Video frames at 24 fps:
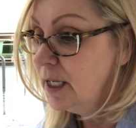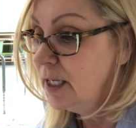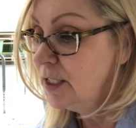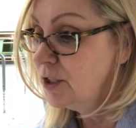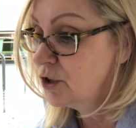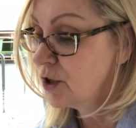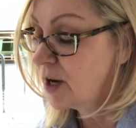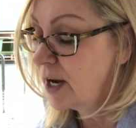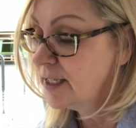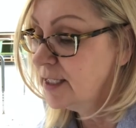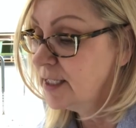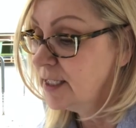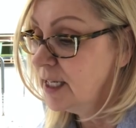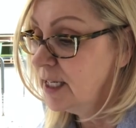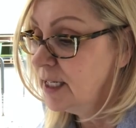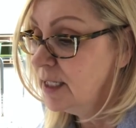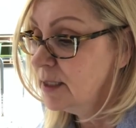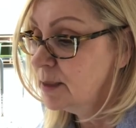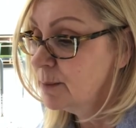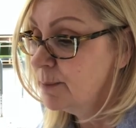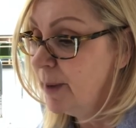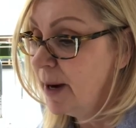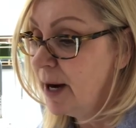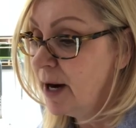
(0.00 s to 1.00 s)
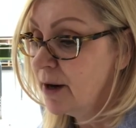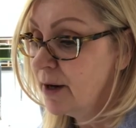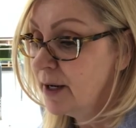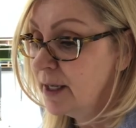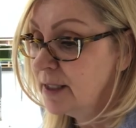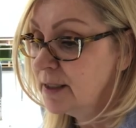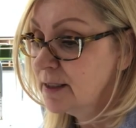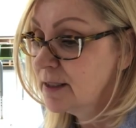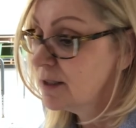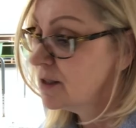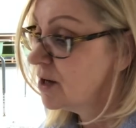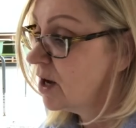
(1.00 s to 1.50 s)
tried to get his
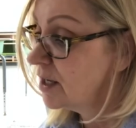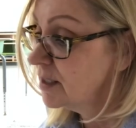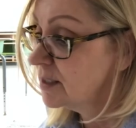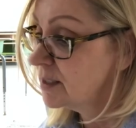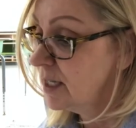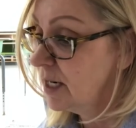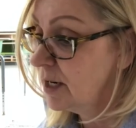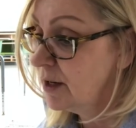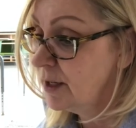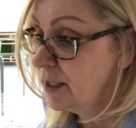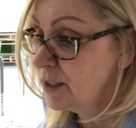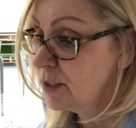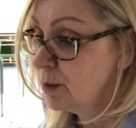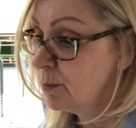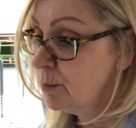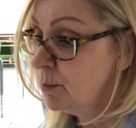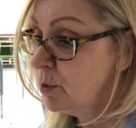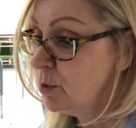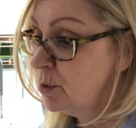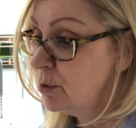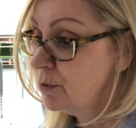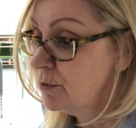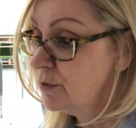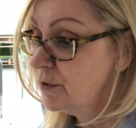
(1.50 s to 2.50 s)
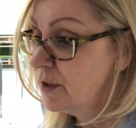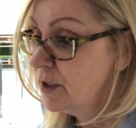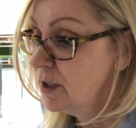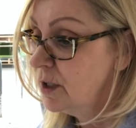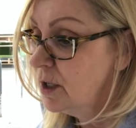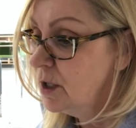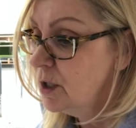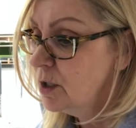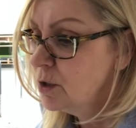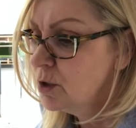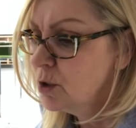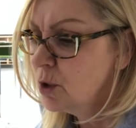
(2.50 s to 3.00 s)
bearings, not daring to move.
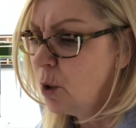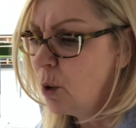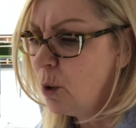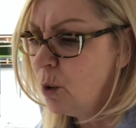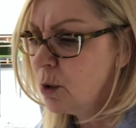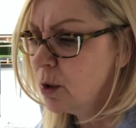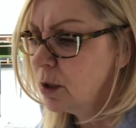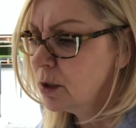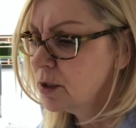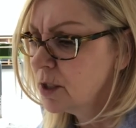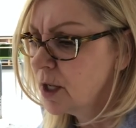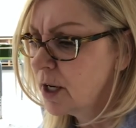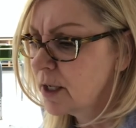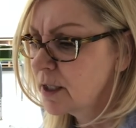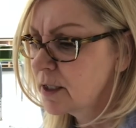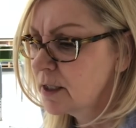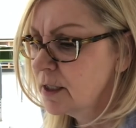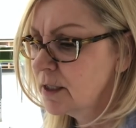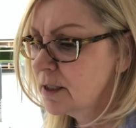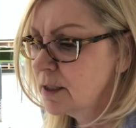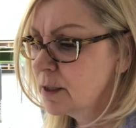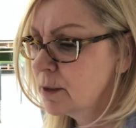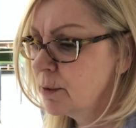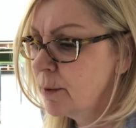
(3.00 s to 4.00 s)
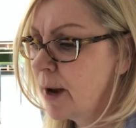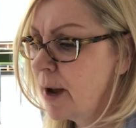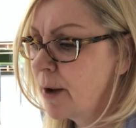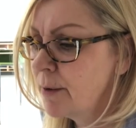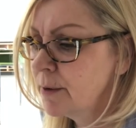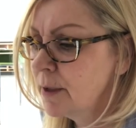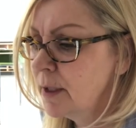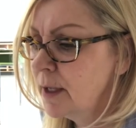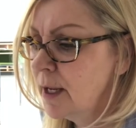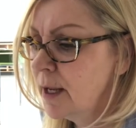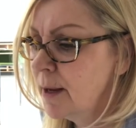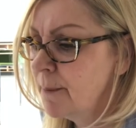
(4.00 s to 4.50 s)
Total darkness
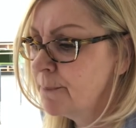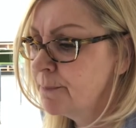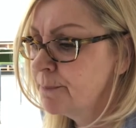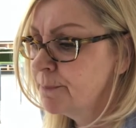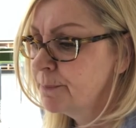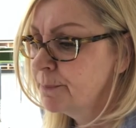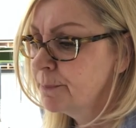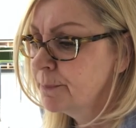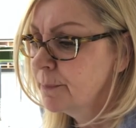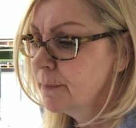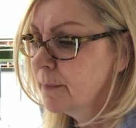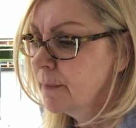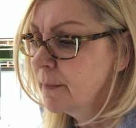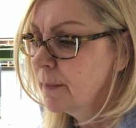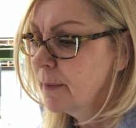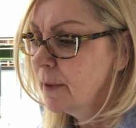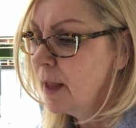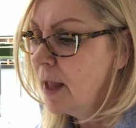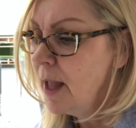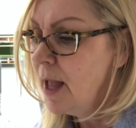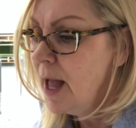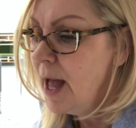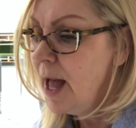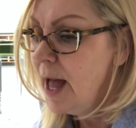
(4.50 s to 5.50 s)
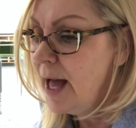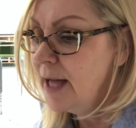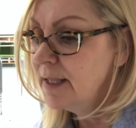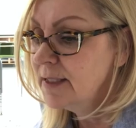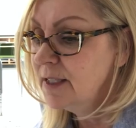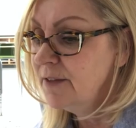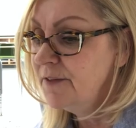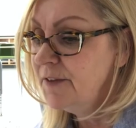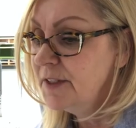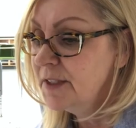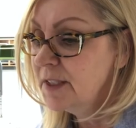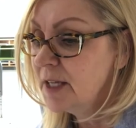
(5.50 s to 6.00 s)
surrounded him. As
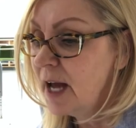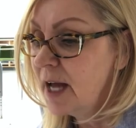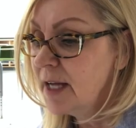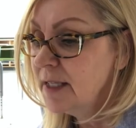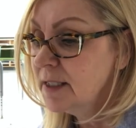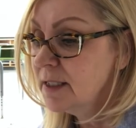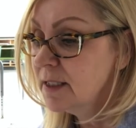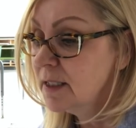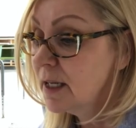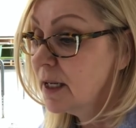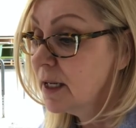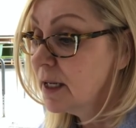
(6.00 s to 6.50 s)
his eyes